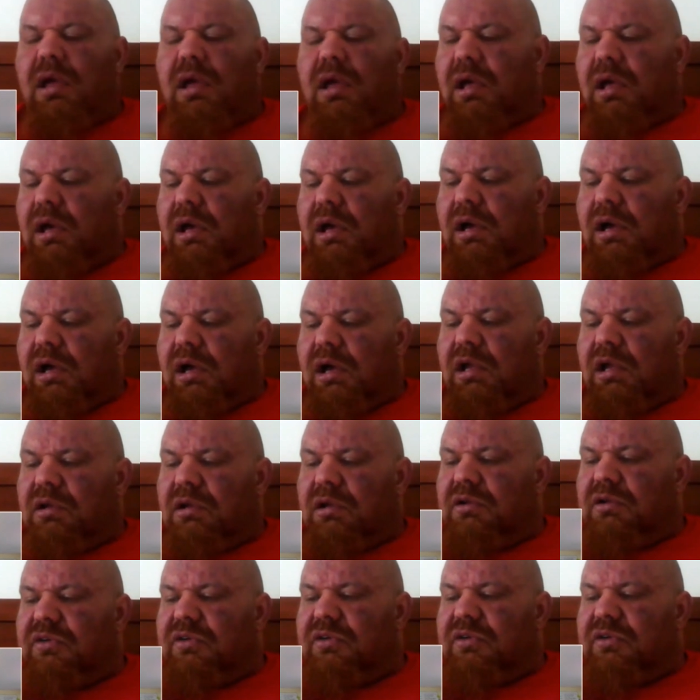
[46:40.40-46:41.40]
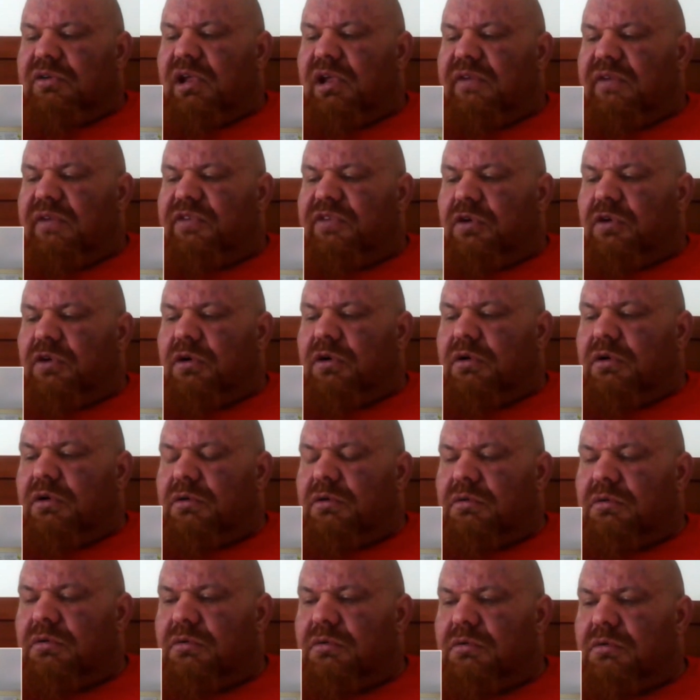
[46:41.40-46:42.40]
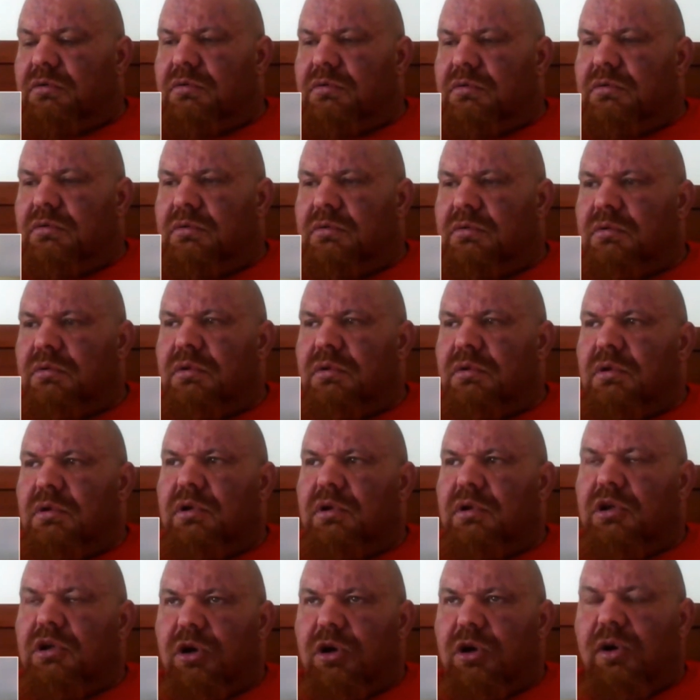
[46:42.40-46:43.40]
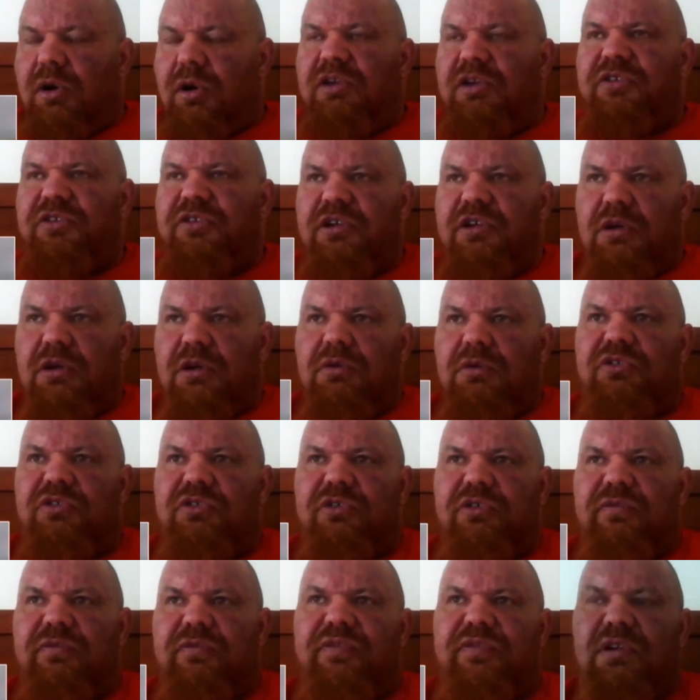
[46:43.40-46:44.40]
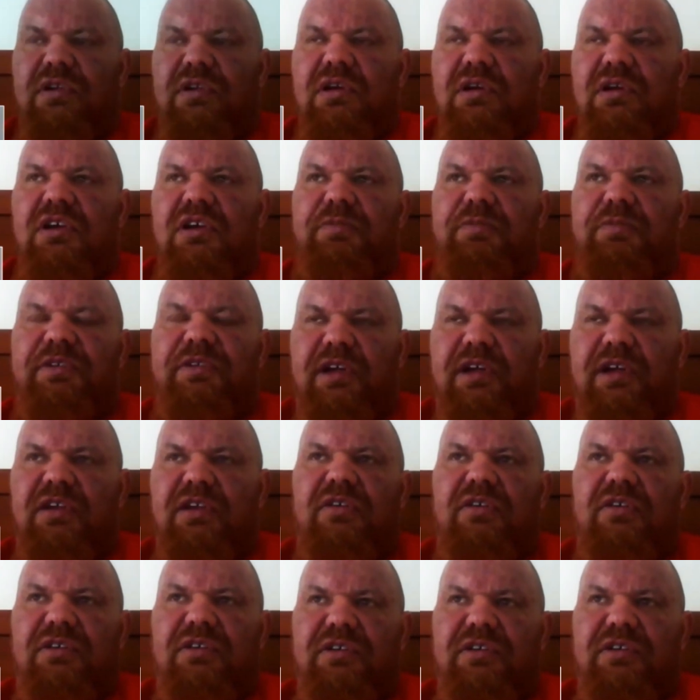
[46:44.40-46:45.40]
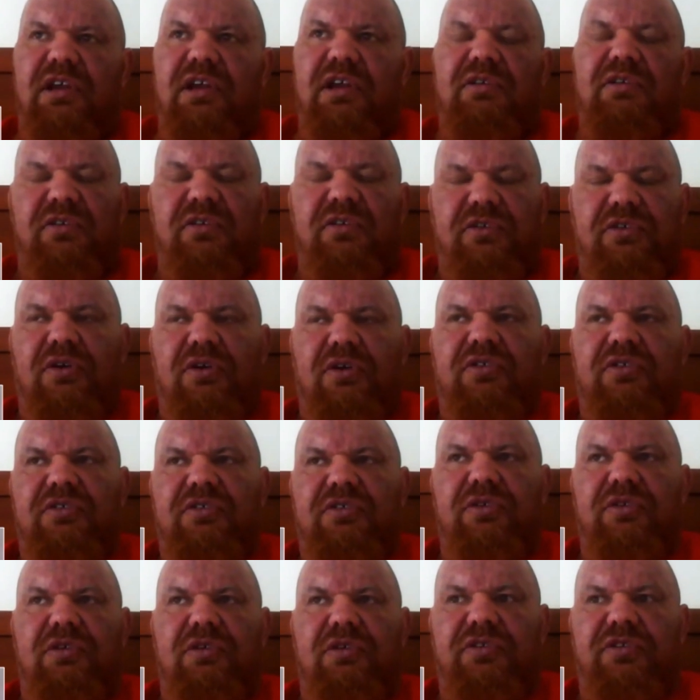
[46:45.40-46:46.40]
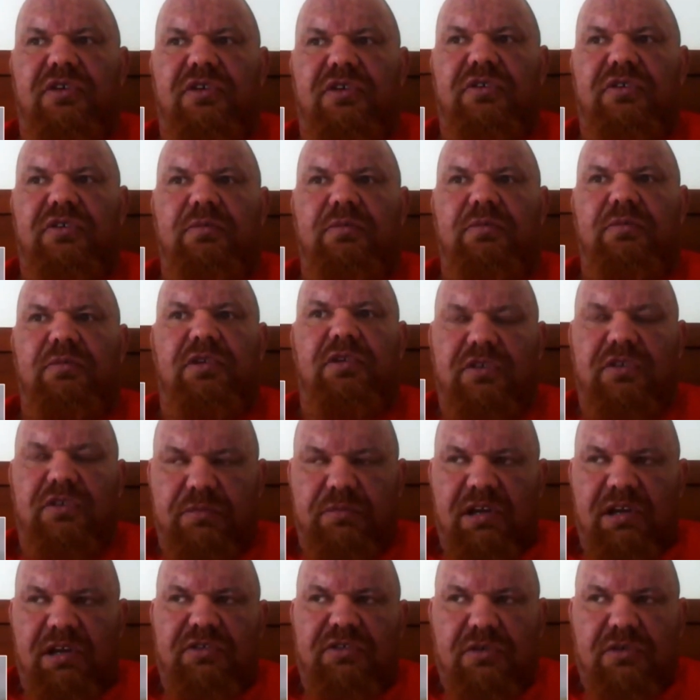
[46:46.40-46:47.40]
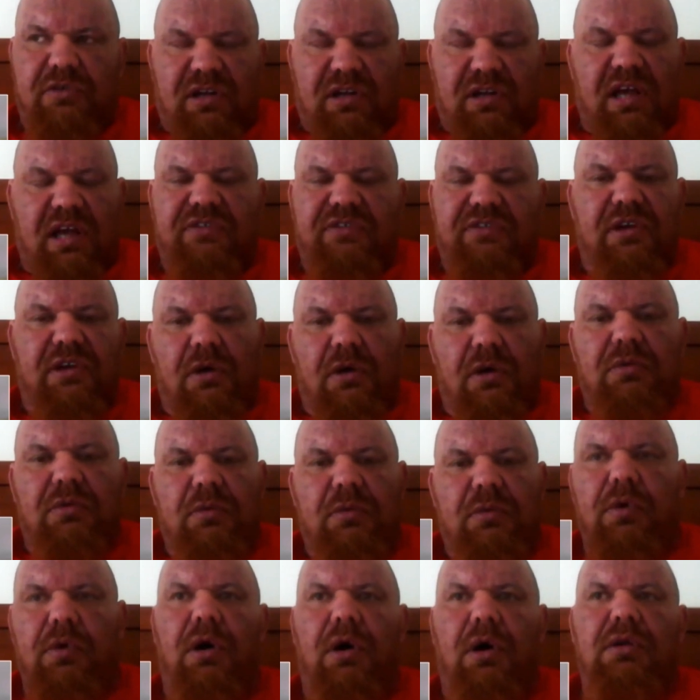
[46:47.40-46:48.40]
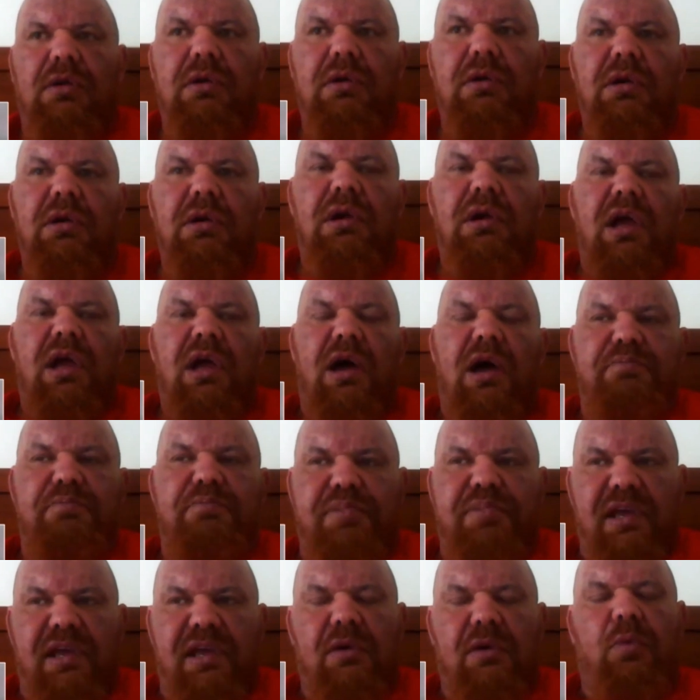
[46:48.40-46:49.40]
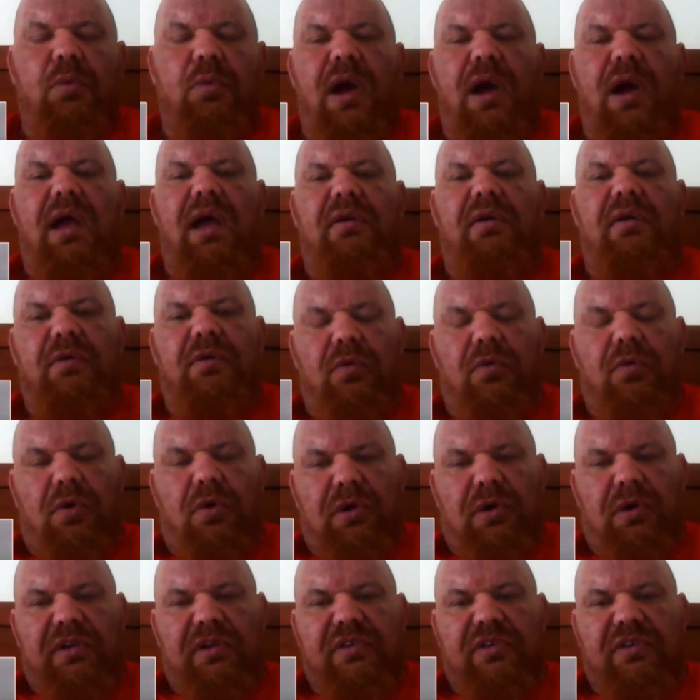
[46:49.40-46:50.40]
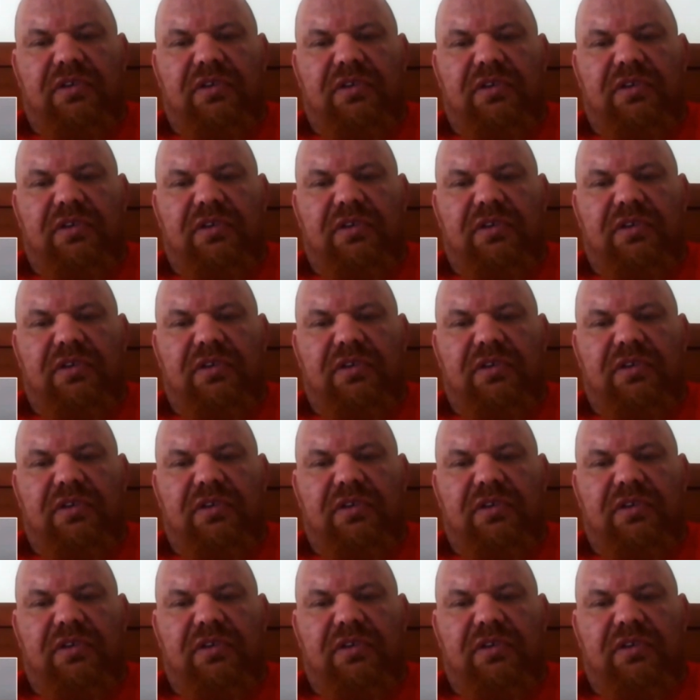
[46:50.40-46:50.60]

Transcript: And if you're going to use something that is potentially dangerous and toxic to your system, then just make sure that that's the only one, and be aware of the warning